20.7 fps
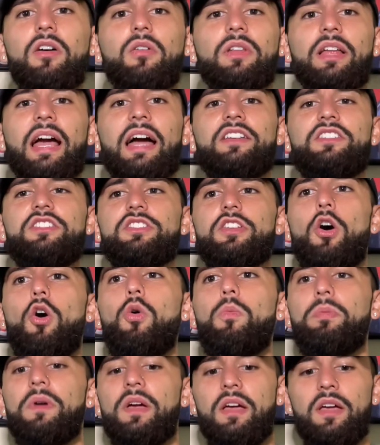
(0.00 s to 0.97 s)
Like, I just
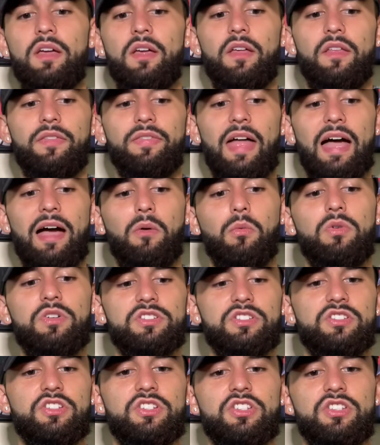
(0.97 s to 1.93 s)
hope that
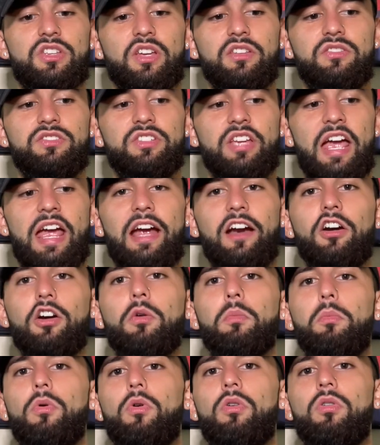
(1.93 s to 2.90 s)
was just a
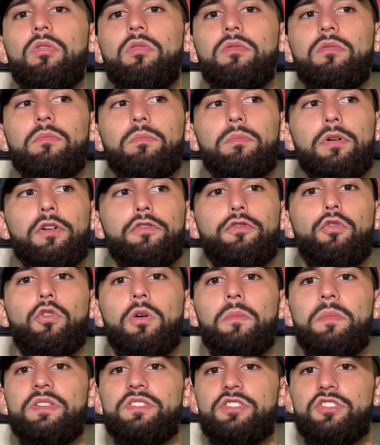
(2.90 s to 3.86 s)
terrible
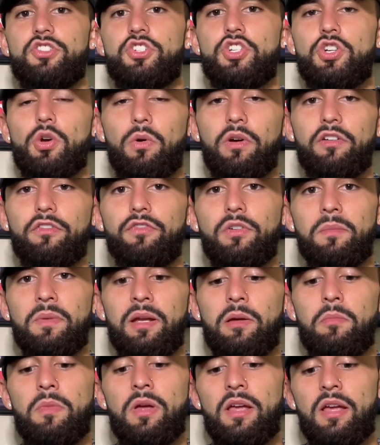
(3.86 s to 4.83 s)
performance and showing from
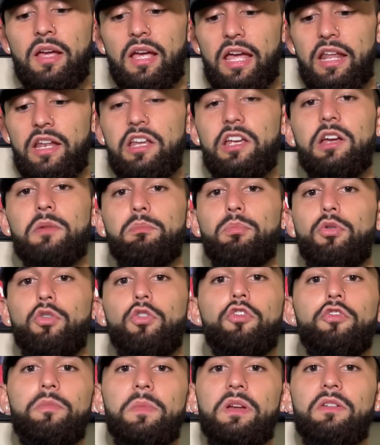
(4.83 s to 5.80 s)
him and he can
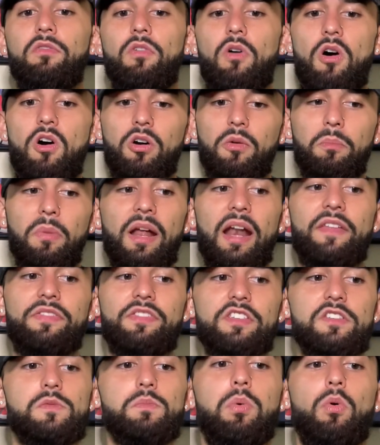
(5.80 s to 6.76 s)
prove me wrong. But at
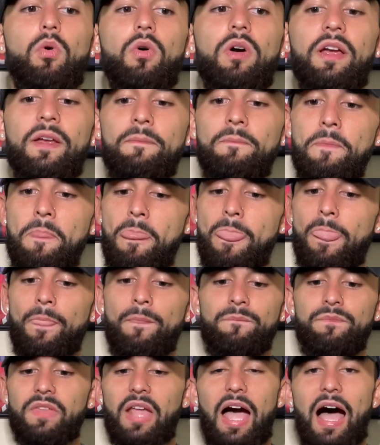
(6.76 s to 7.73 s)
this point,
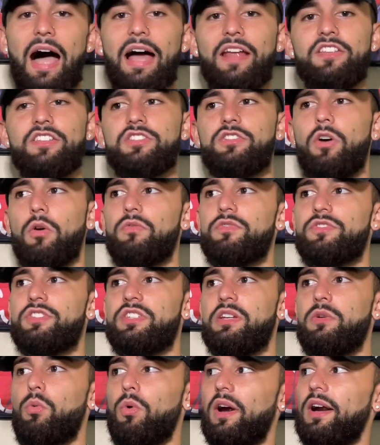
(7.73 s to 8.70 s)
I just don't
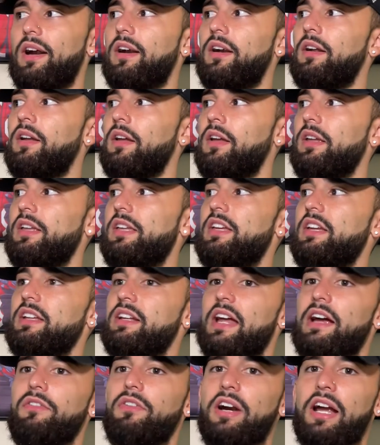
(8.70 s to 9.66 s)
see where he
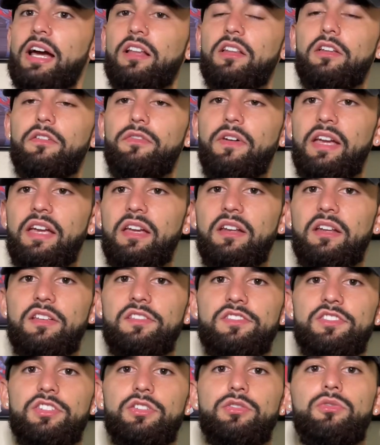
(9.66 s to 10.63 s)
can ever elevate
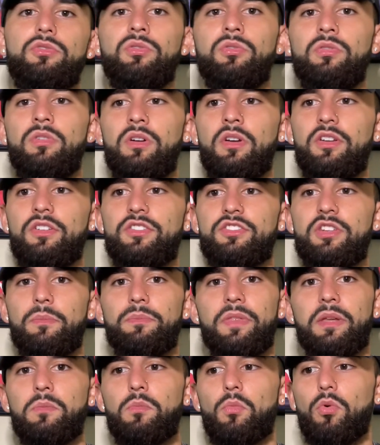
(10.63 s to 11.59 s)
into
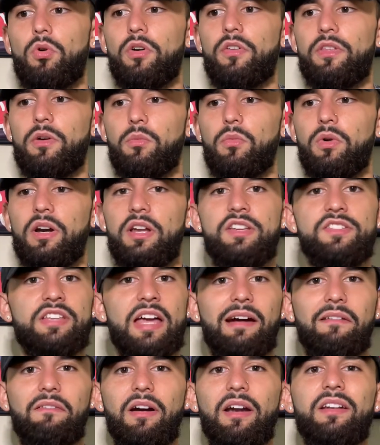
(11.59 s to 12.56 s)
something more than where he's
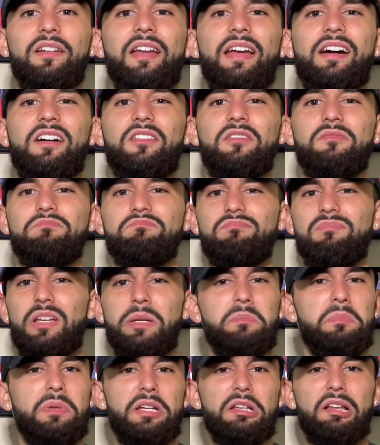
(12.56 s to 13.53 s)
at right now
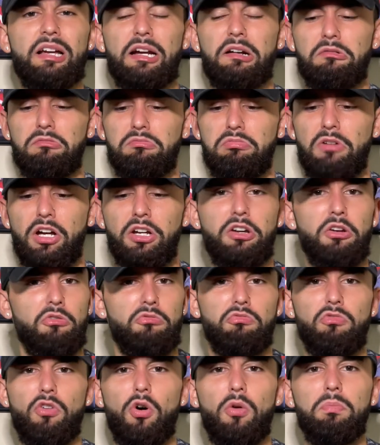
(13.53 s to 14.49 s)
and be like a
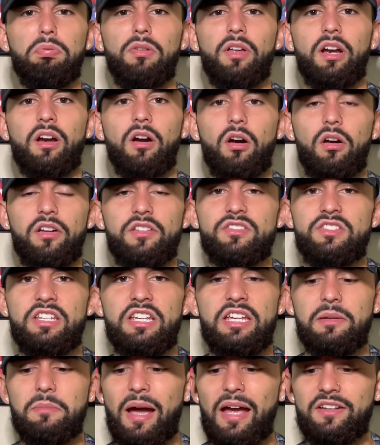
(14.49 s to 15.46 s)
good role player on the
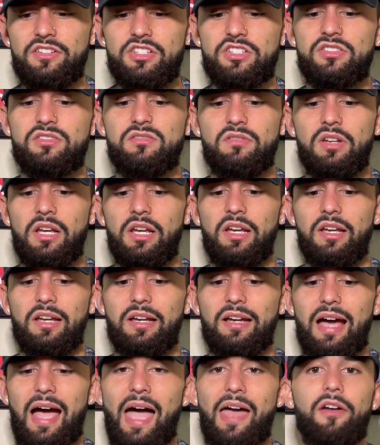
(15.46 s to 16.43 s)
team.
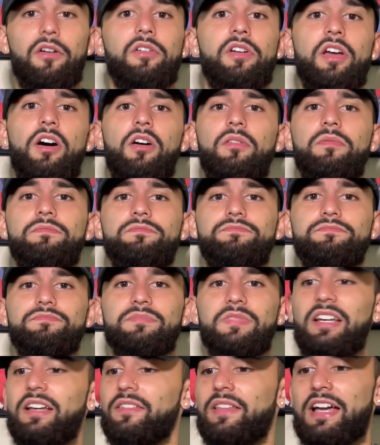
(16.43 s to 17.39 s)
I don't know.
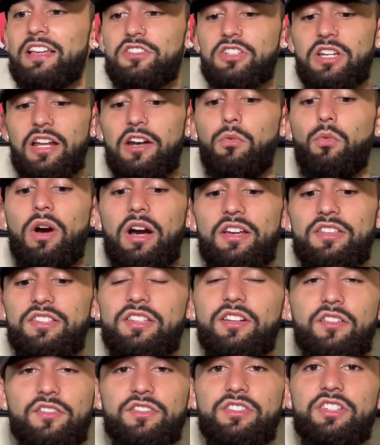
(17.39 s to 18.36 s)
that's kind of where I
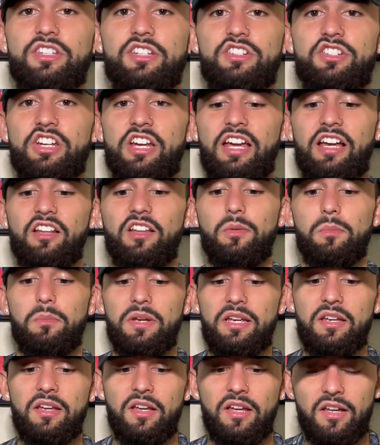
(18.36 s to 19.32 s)
sit on CJ
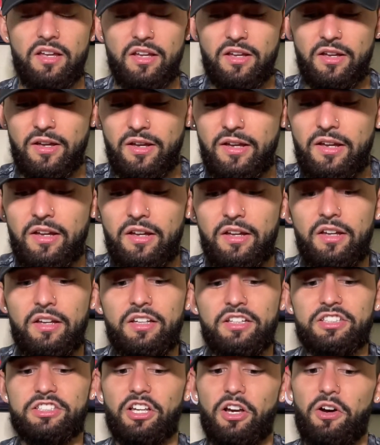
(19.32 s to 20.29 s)
Elleby.
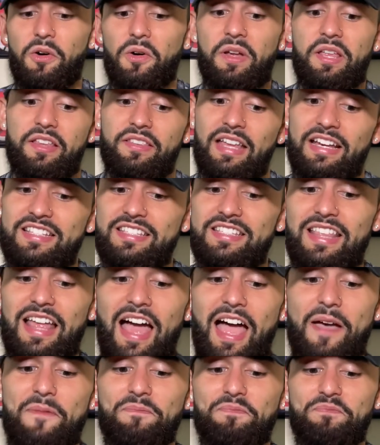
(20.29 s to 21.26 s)
So that's
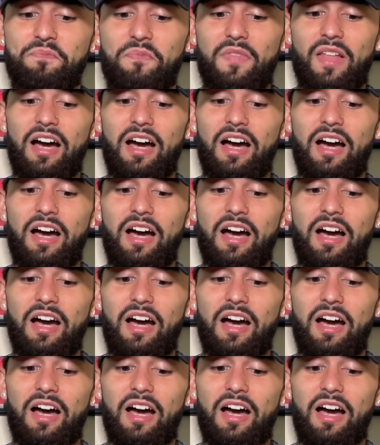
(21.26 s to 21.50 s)
that.